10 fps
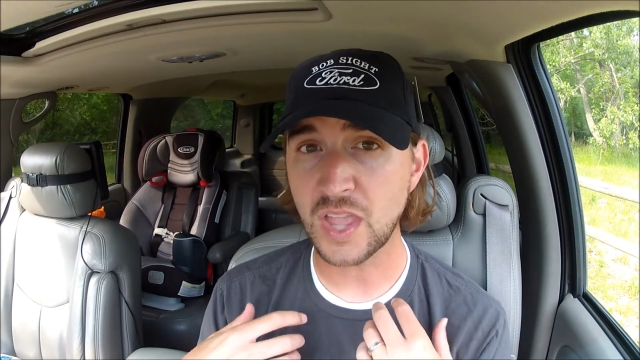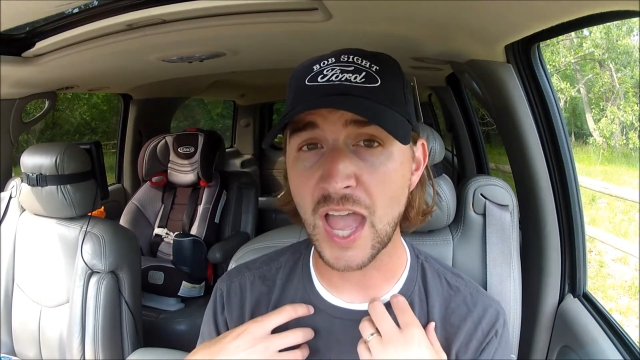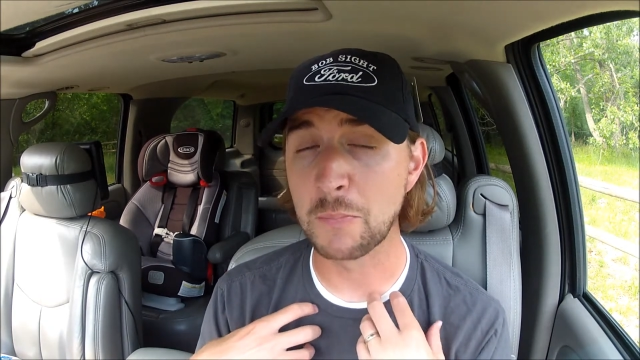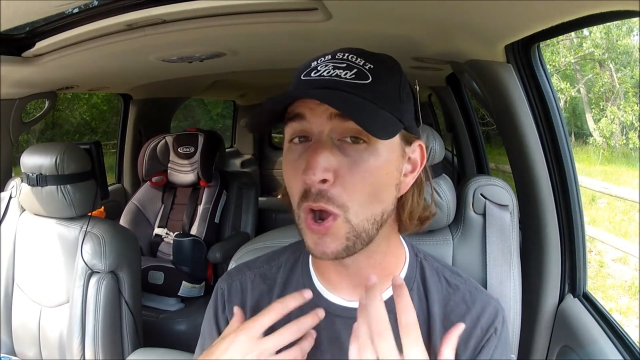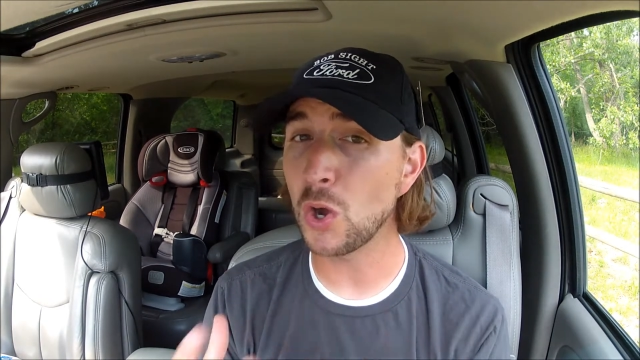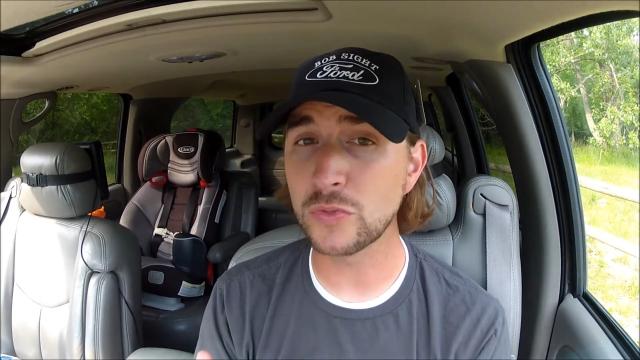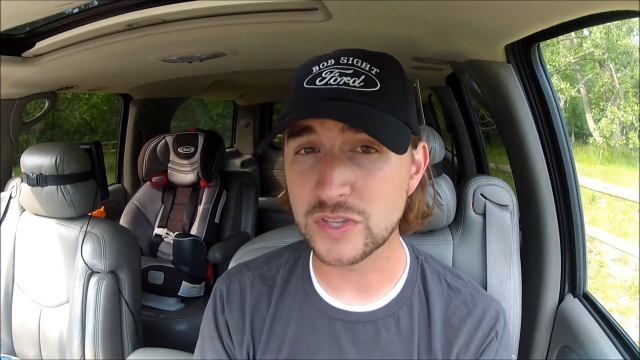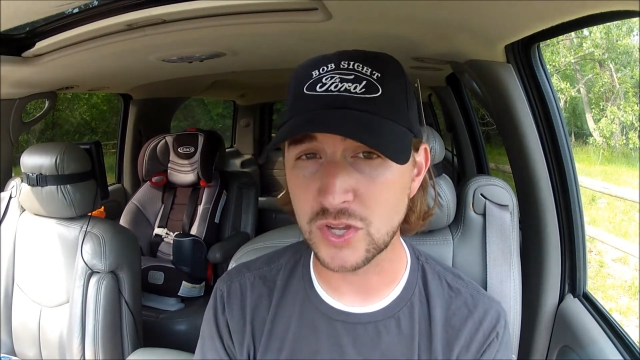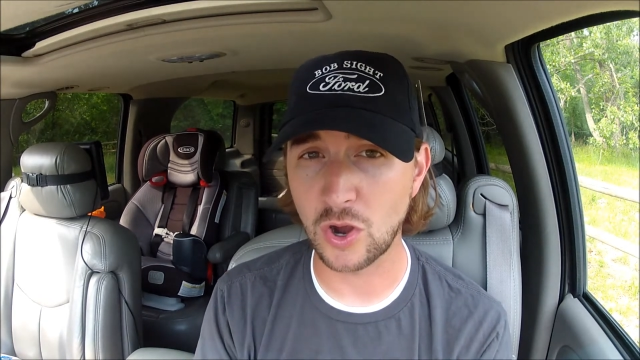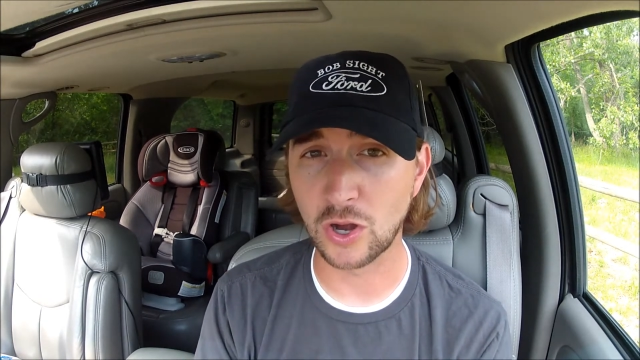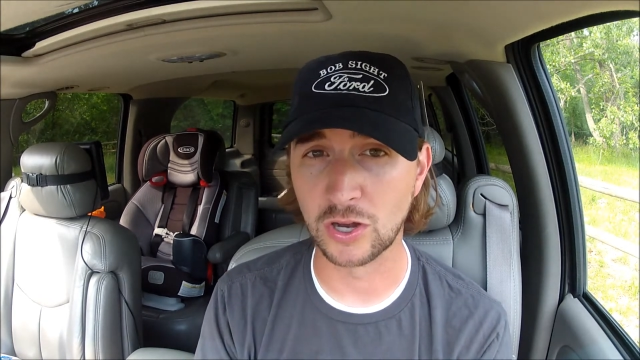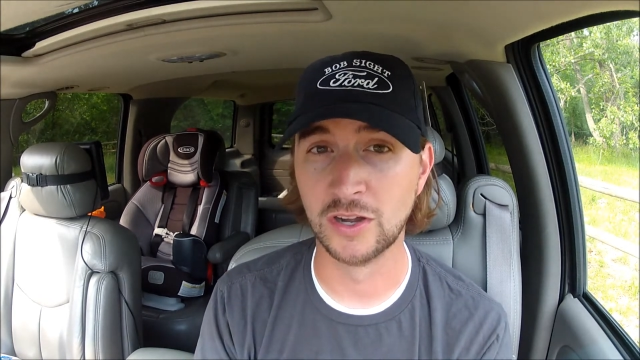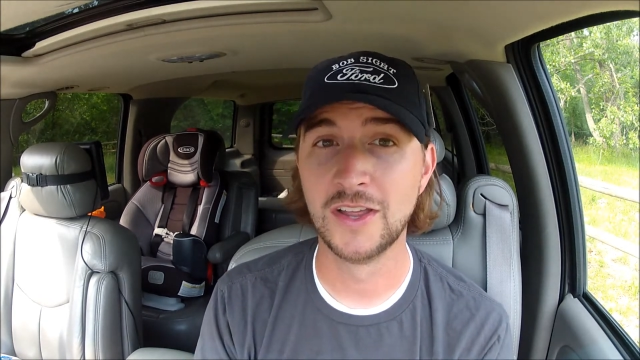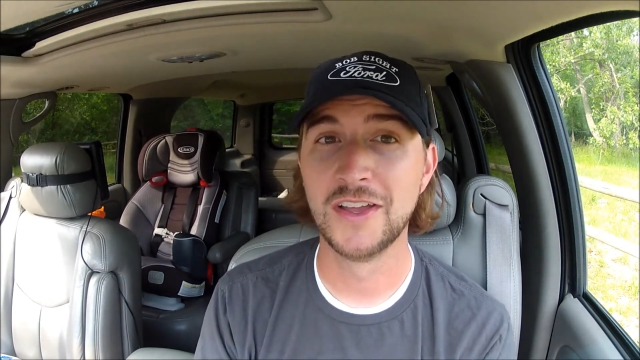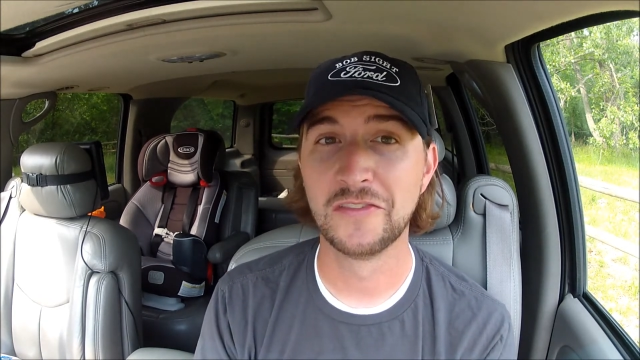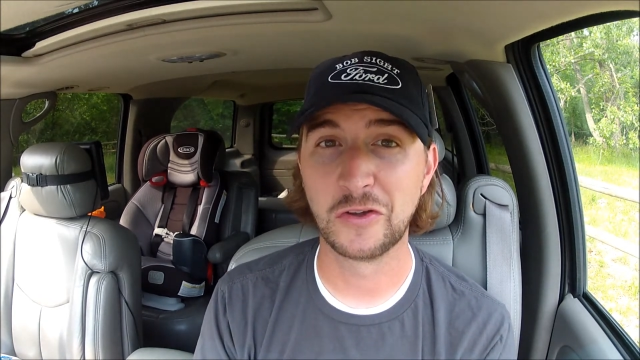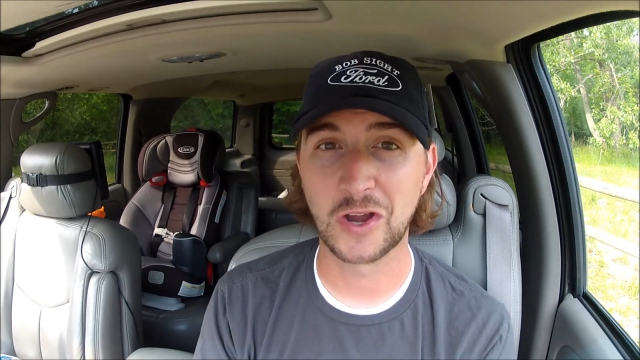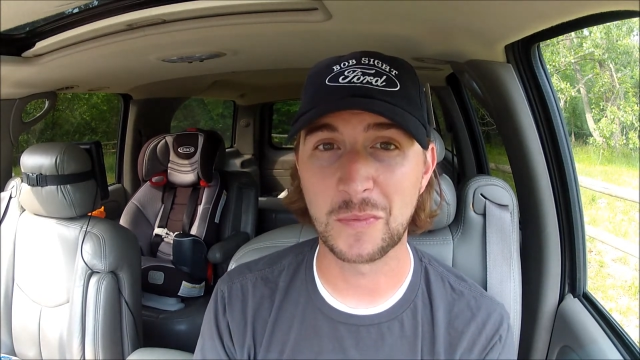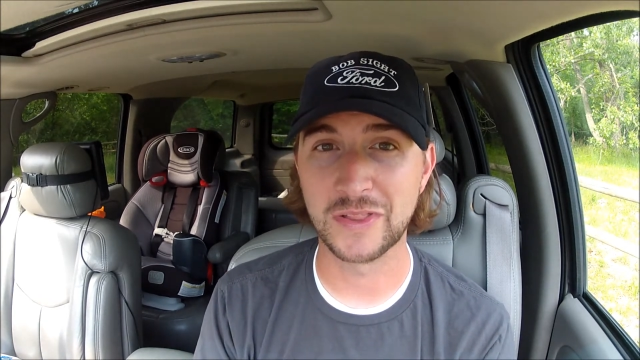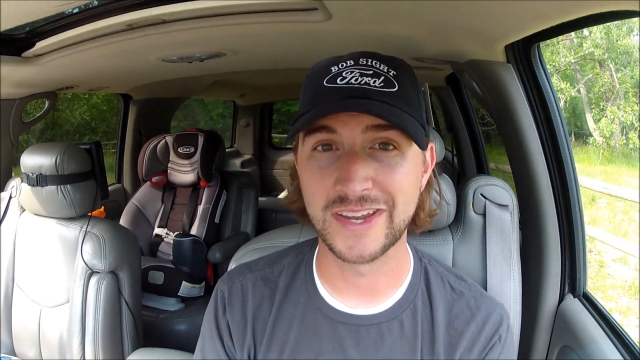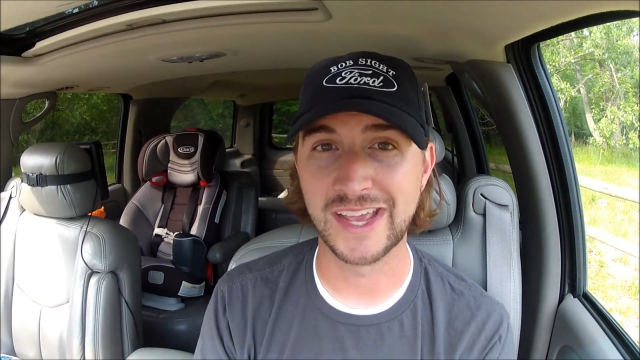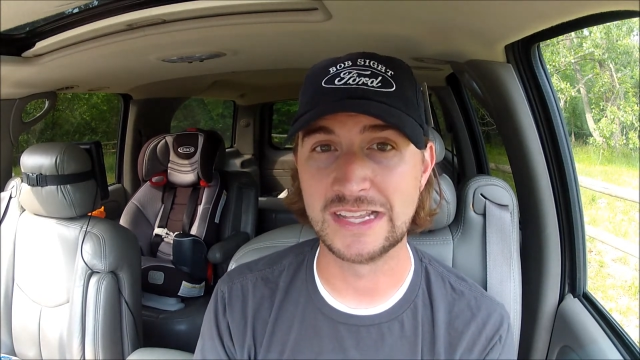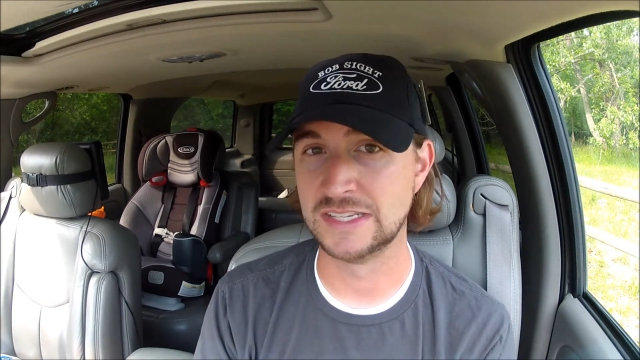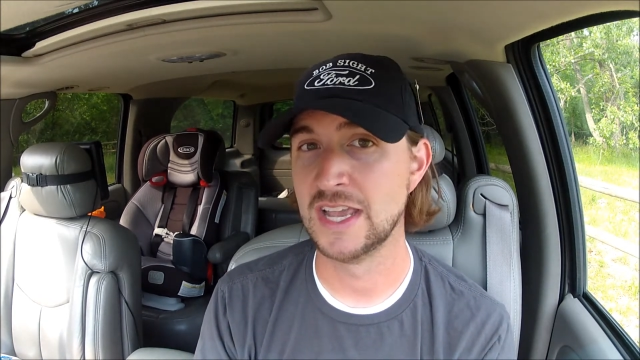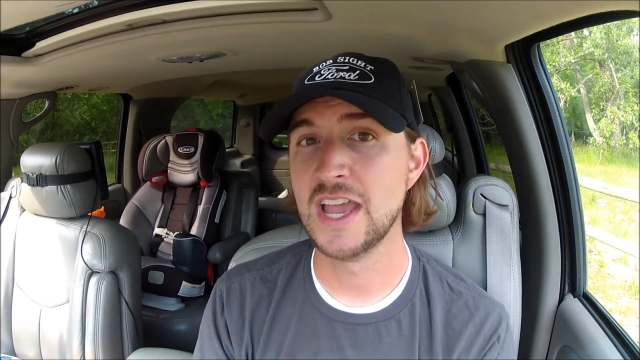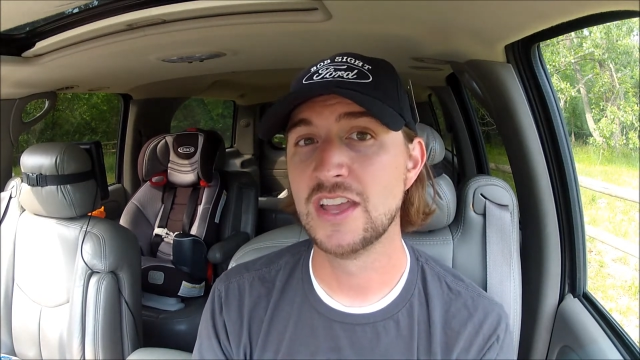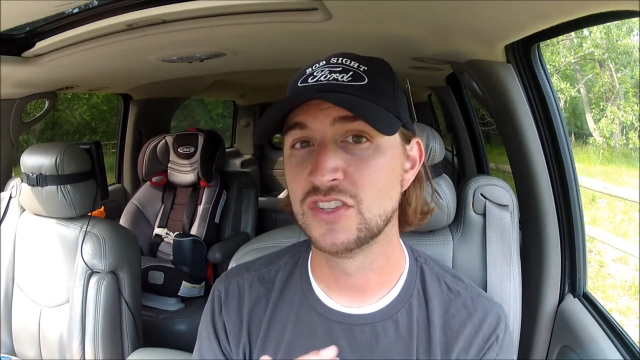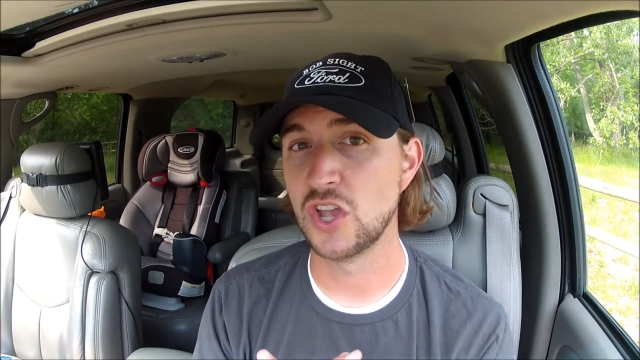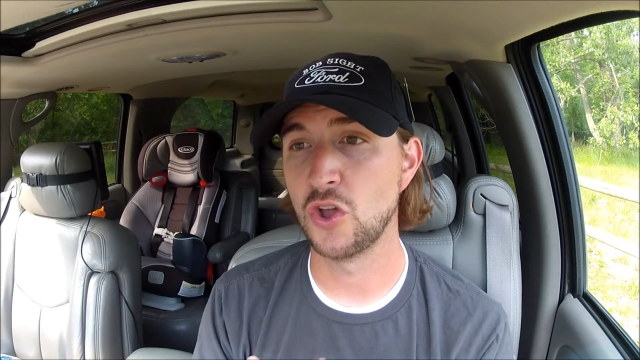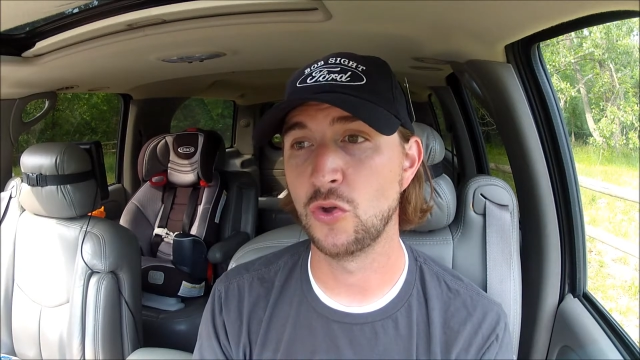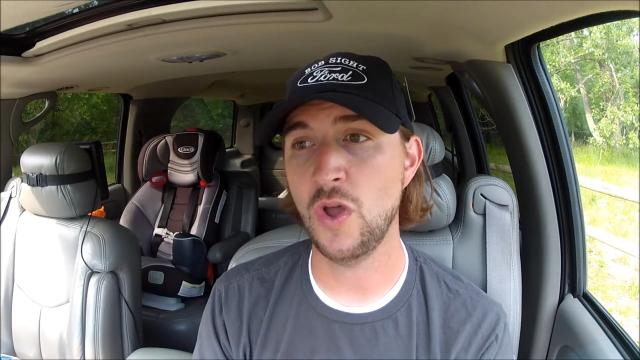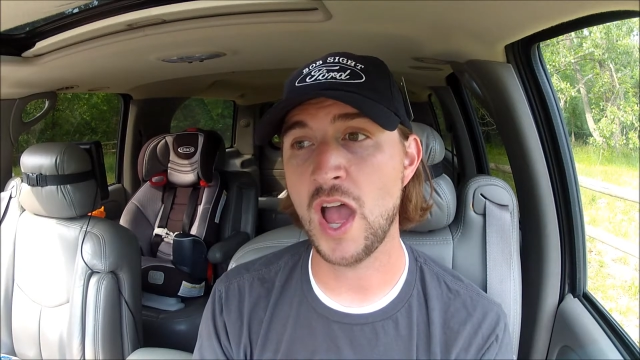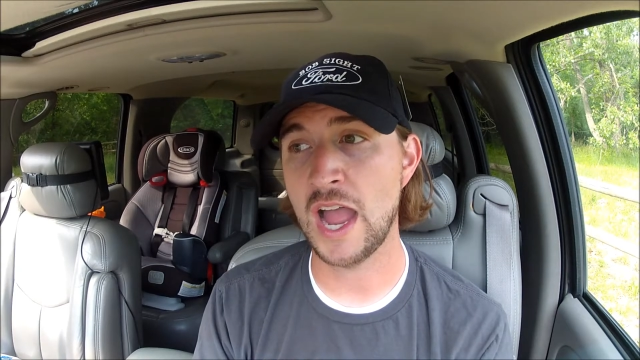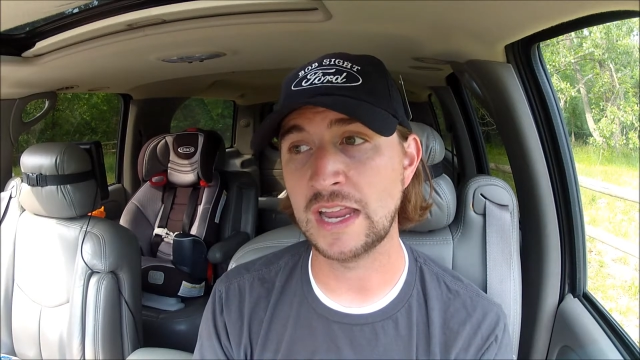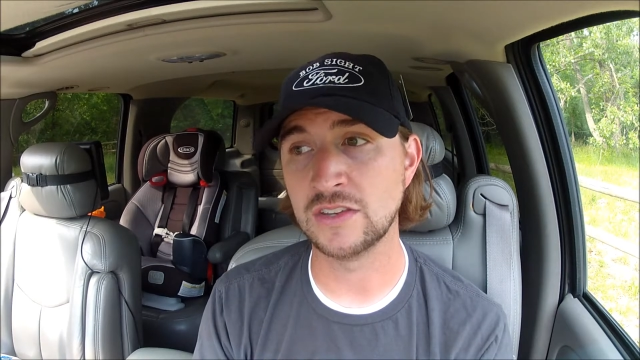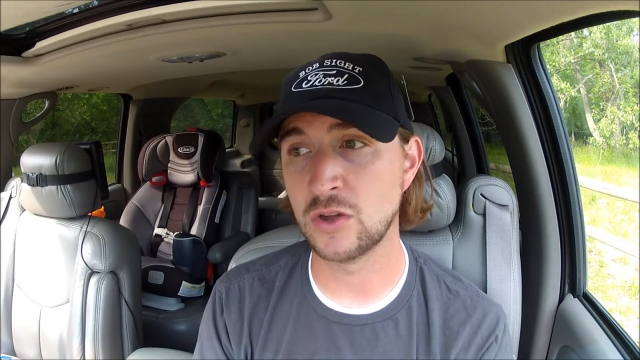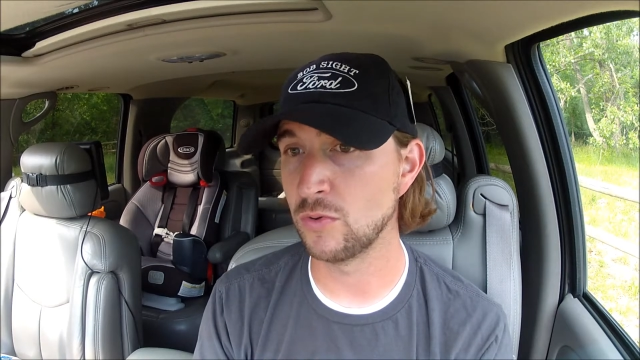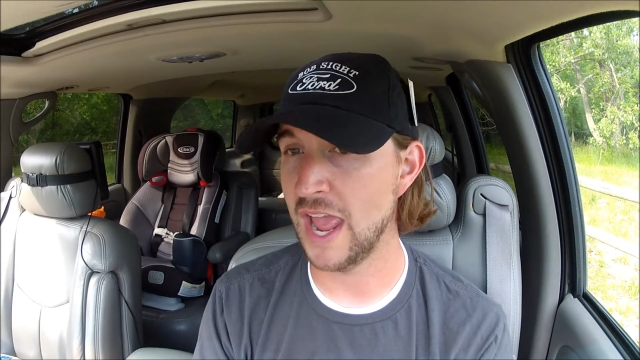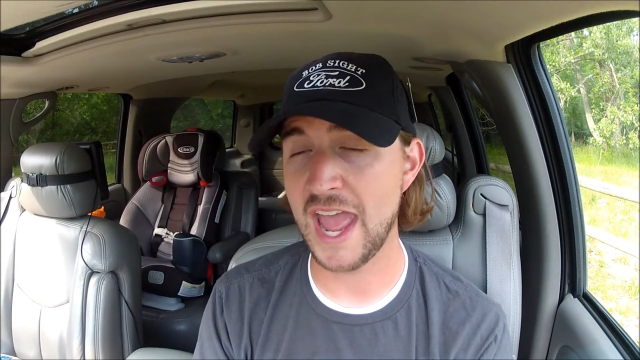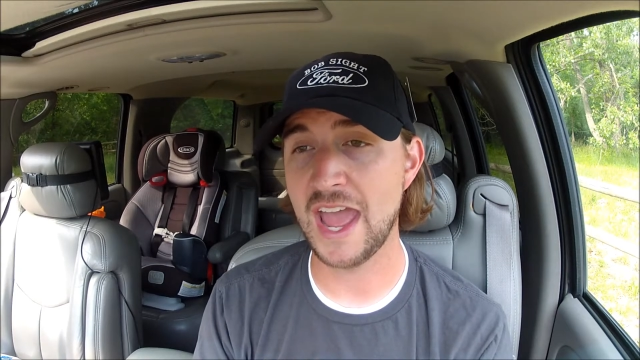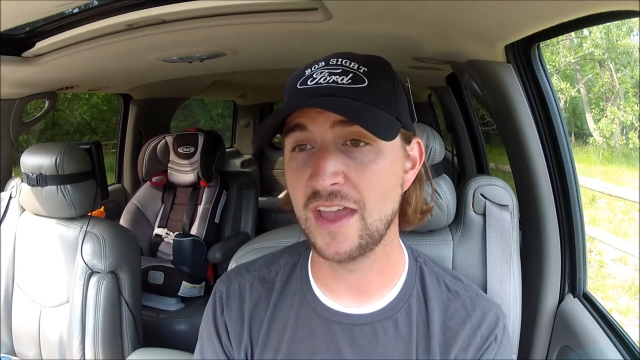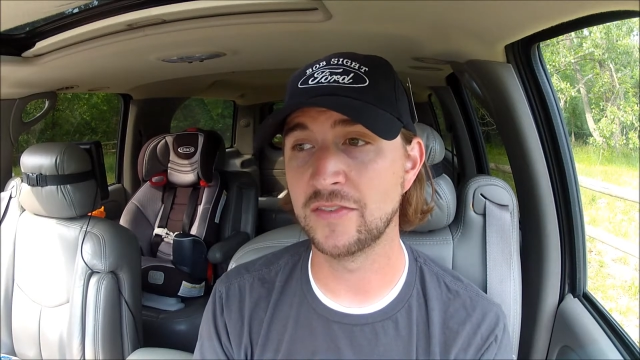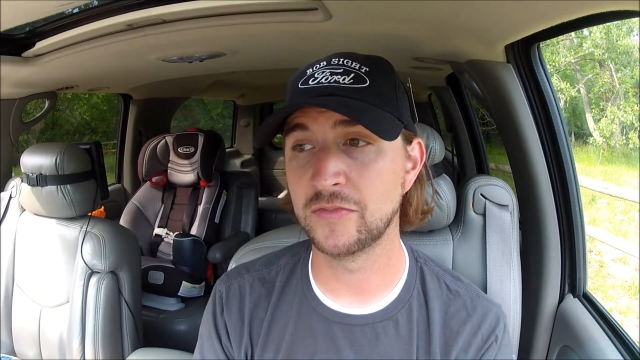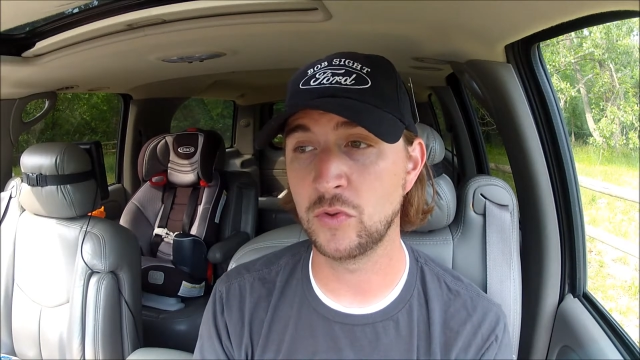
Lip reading: I borrowed this car for a couple of days, so I don't have...